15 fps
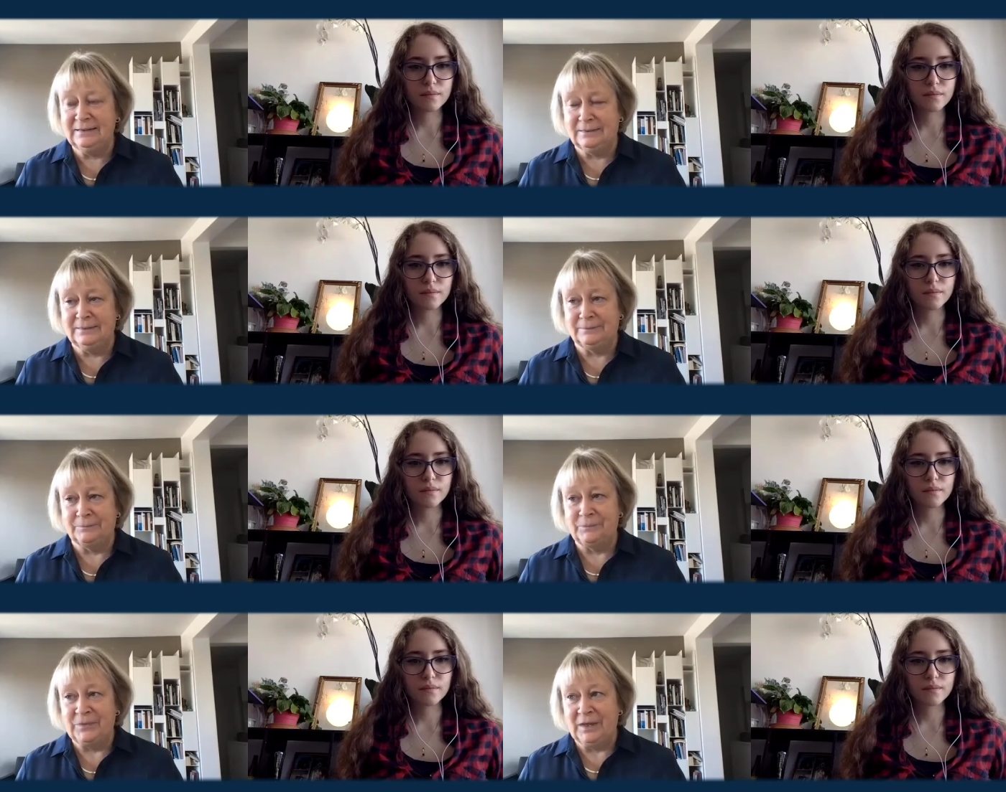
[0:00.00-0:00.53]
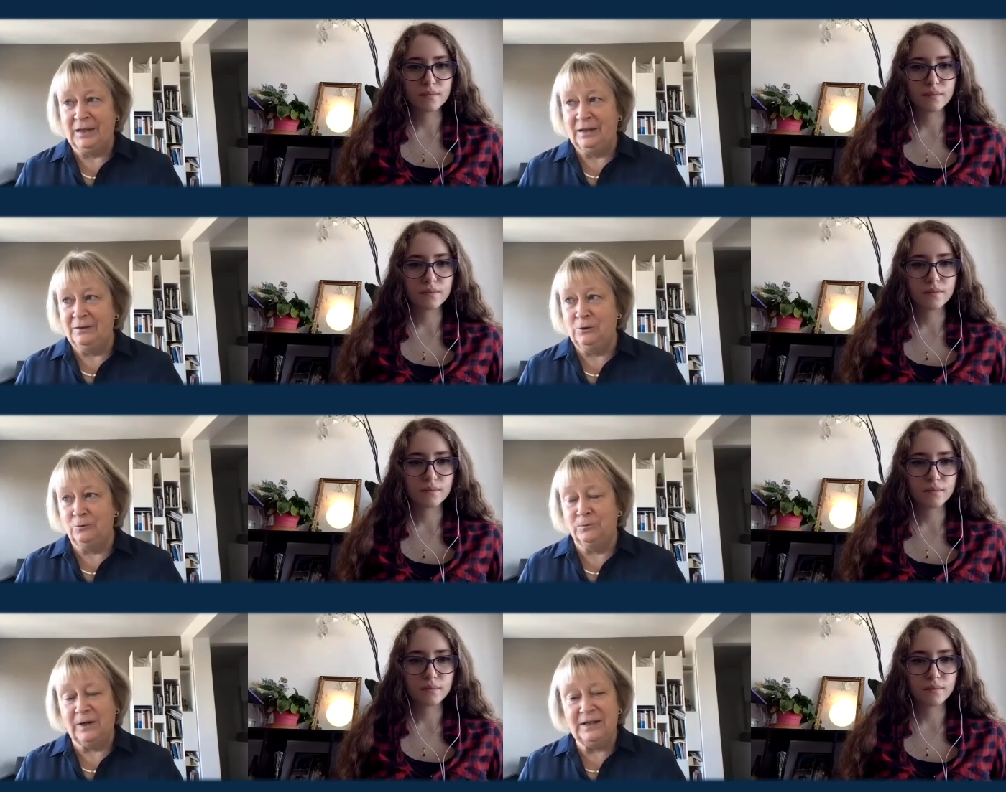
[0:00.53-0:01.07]
Speaker 1: uh,
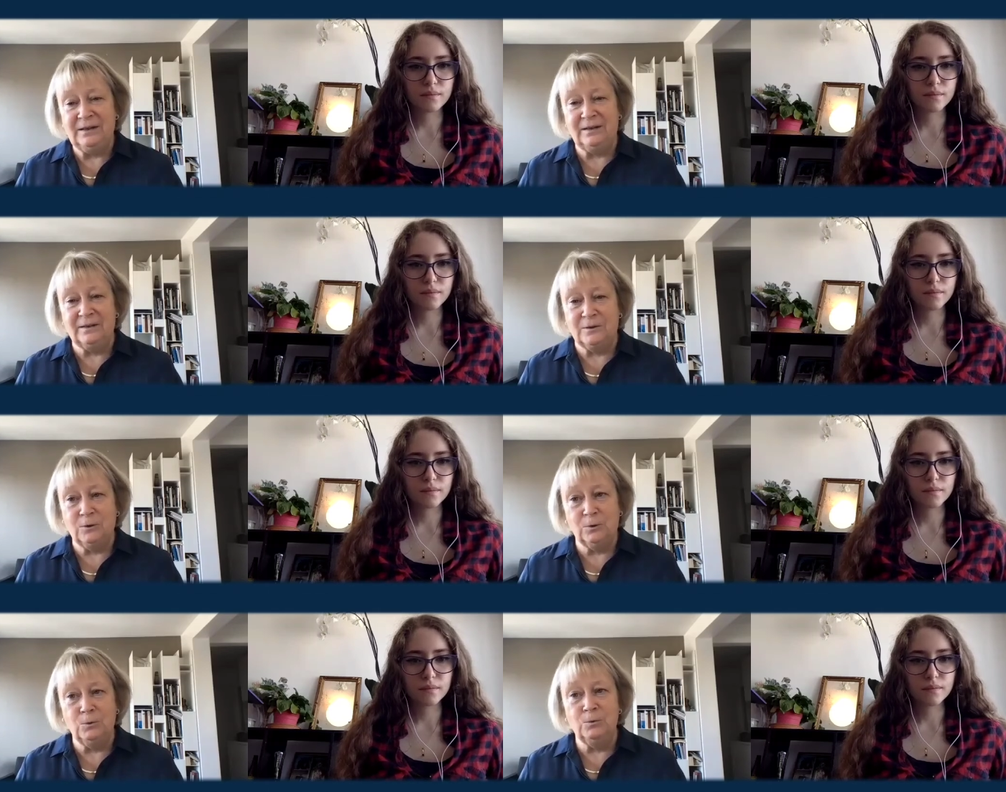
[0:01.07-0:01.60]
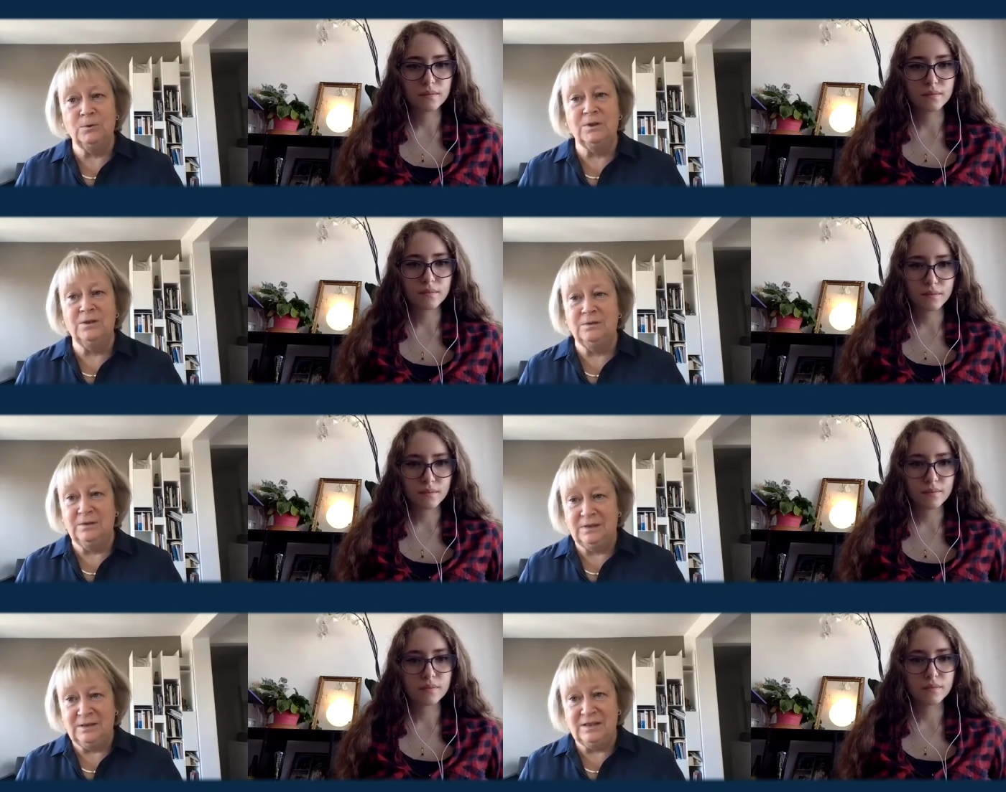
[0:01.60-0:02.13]
your final goal
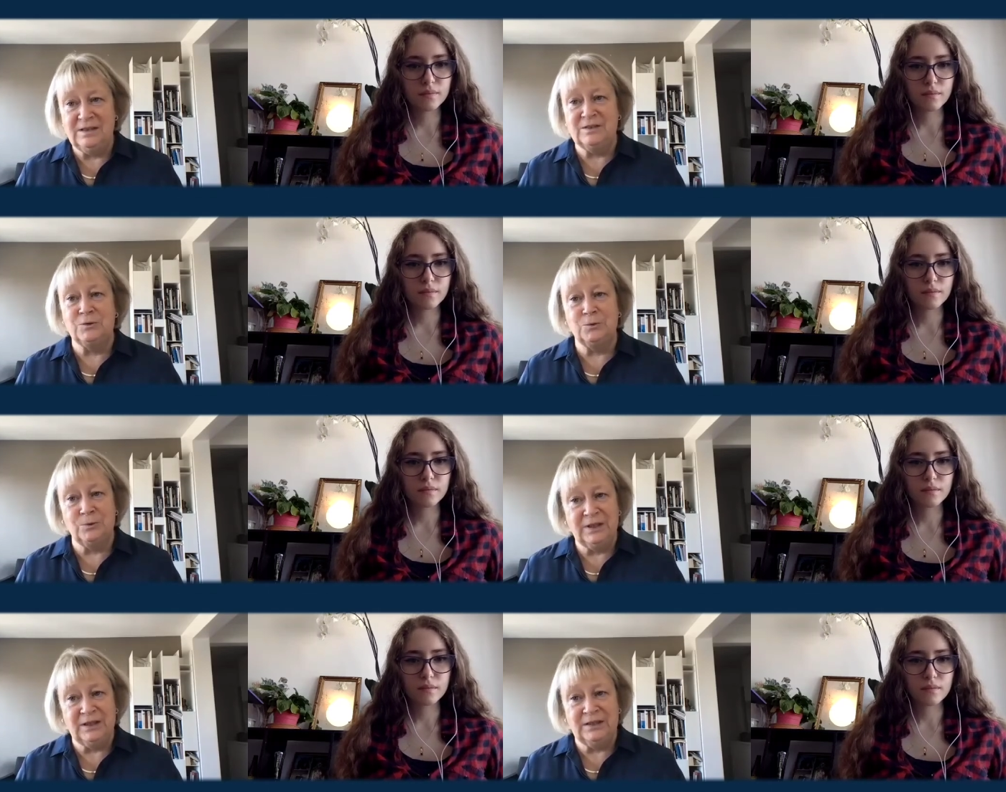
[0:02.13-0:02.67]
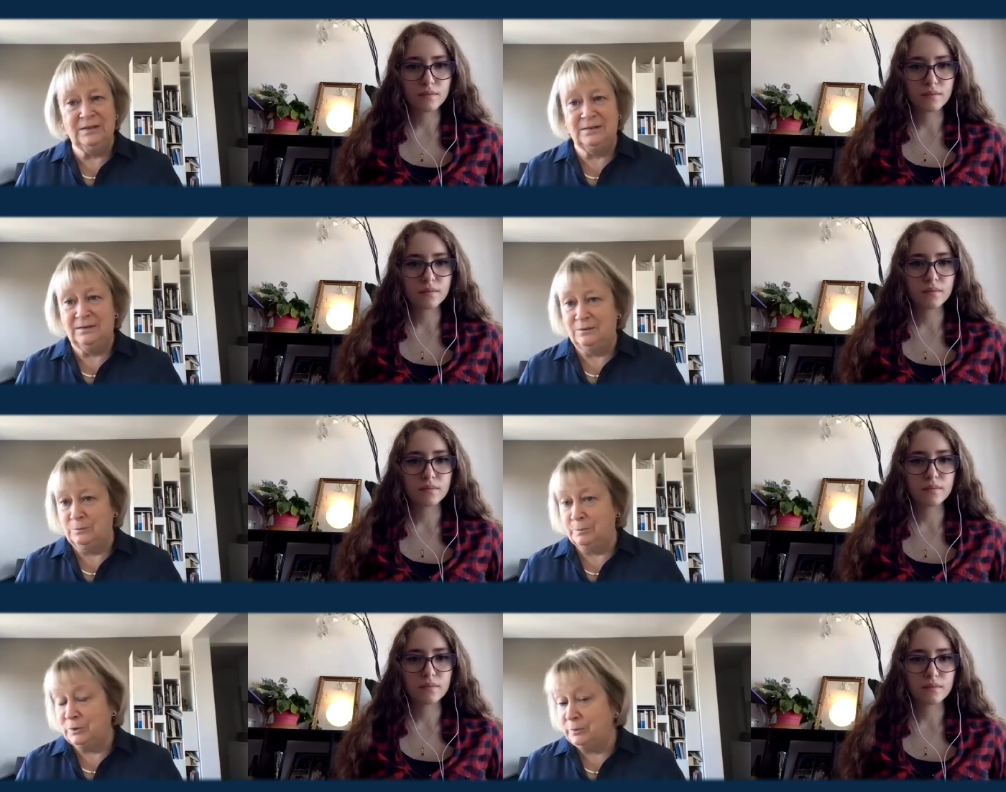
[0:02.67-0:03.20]
is to get
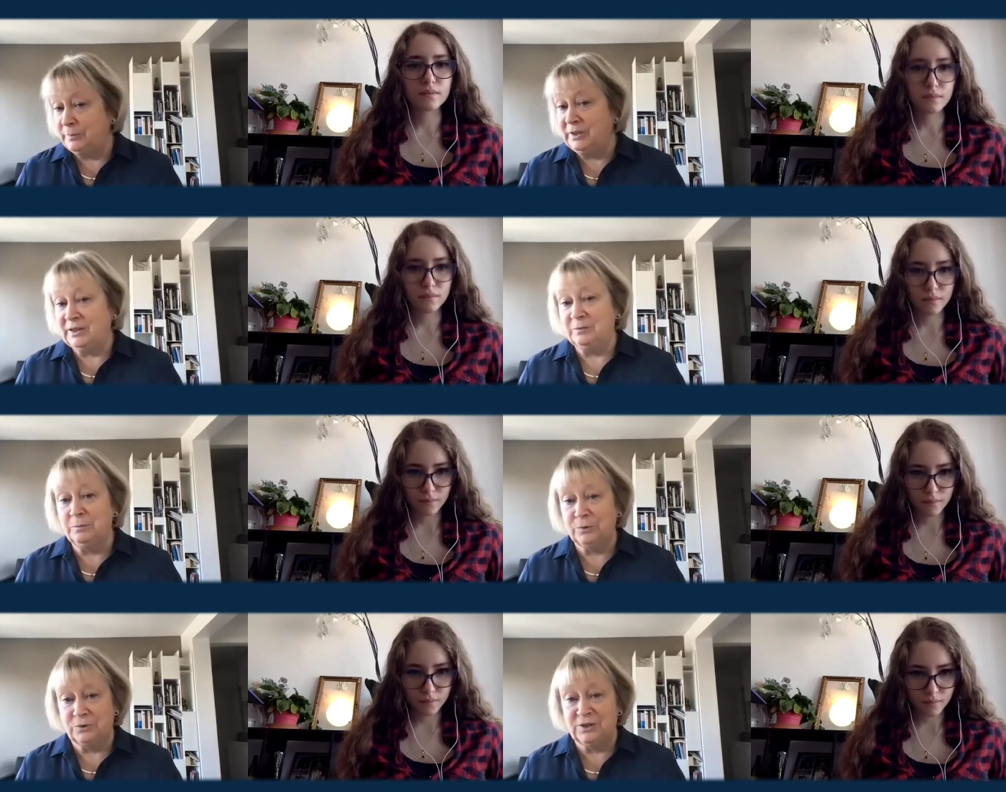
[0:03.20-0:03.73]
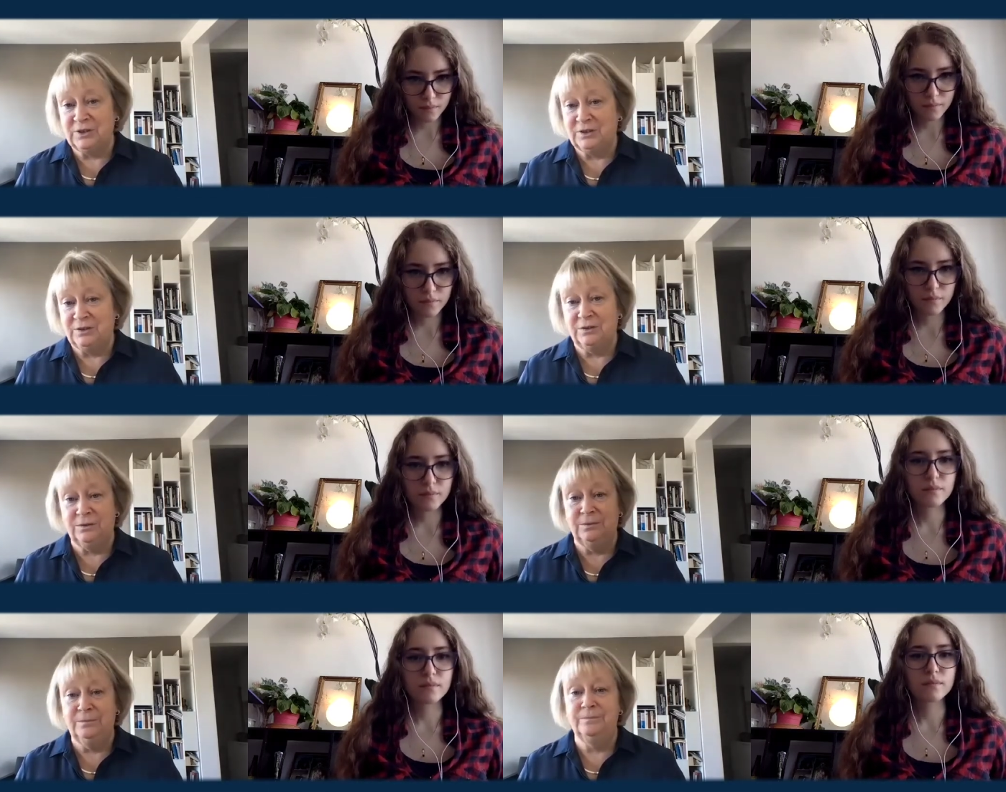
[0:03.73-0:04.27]
a permanent
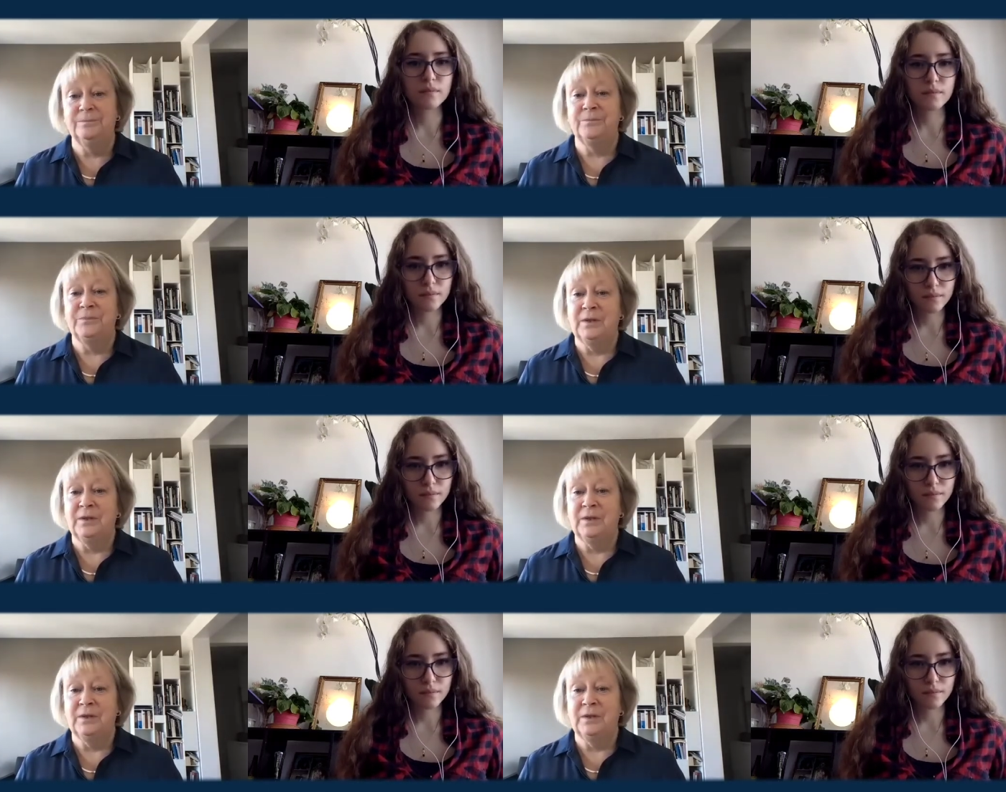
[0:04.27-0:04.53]
position